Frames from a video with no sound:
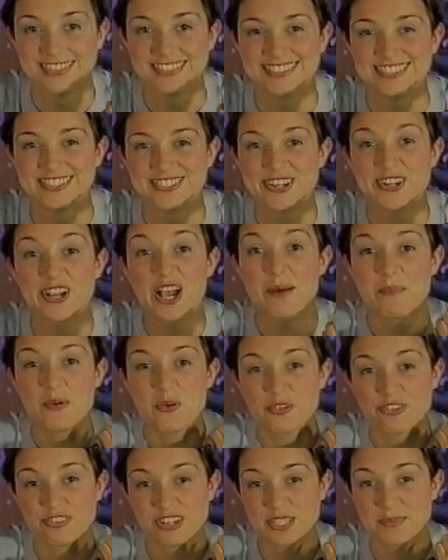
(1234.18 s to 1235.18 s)
So come on
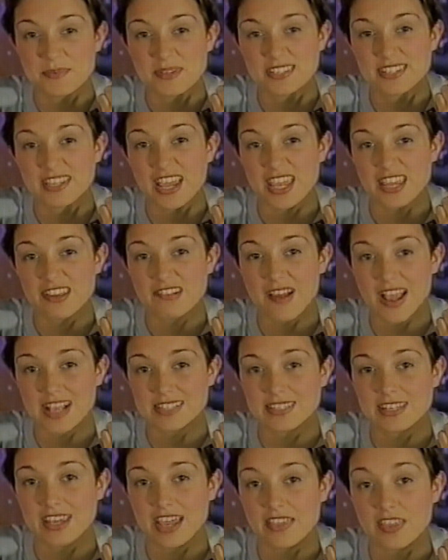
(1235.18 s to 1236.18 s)
Christmas, get your act
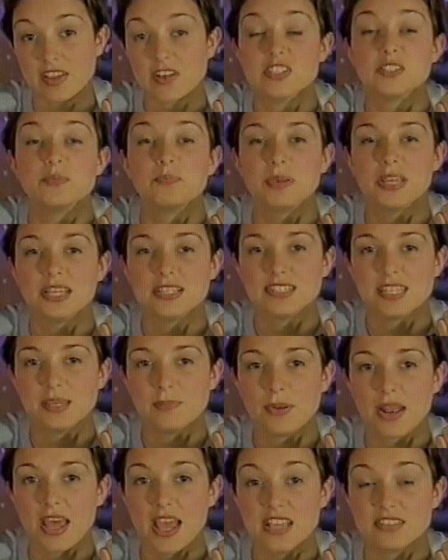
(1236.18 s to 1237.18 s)
together, because PC
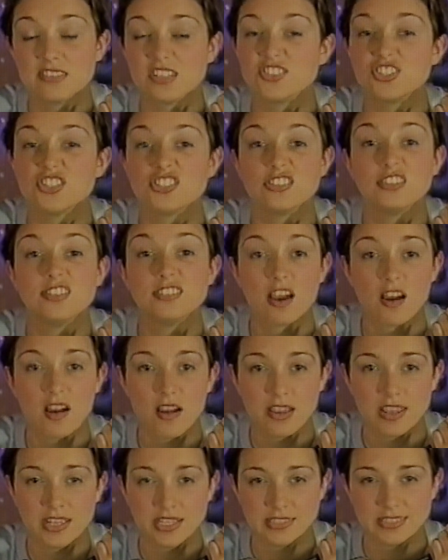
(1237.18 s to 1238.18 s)
players are just
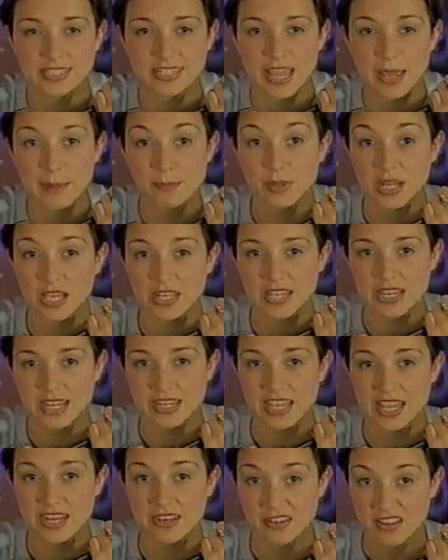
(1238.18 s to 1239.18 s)
dying to get bloody
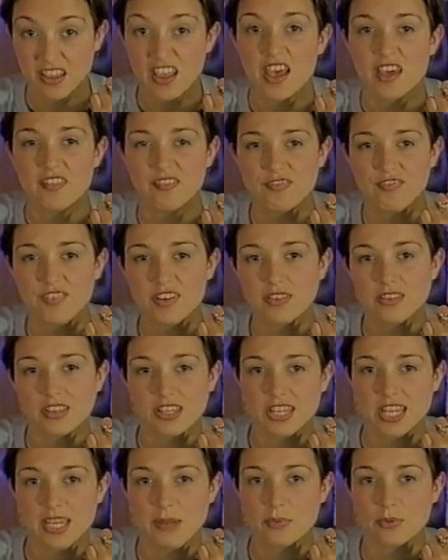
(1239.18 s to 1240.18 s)
again, and feel the
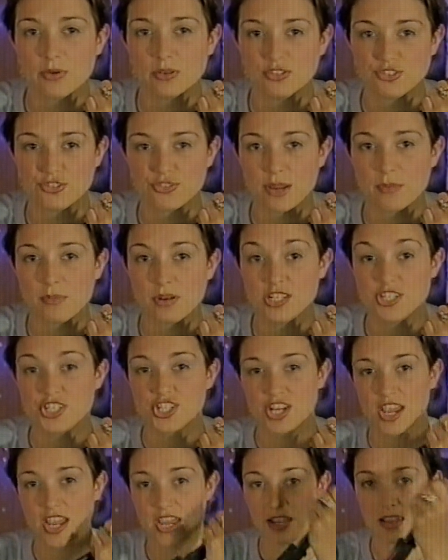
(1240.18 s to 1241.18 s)
keyboard tremble and
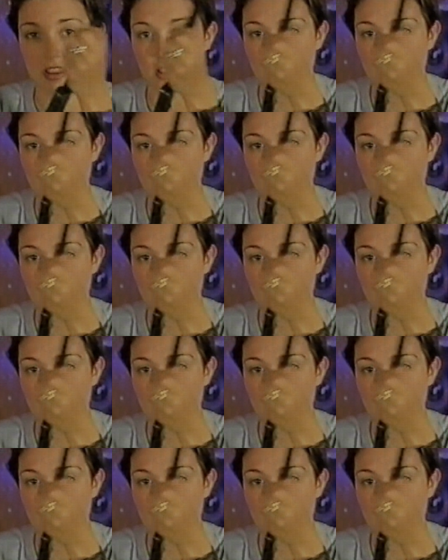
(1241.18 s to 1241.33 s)
shake.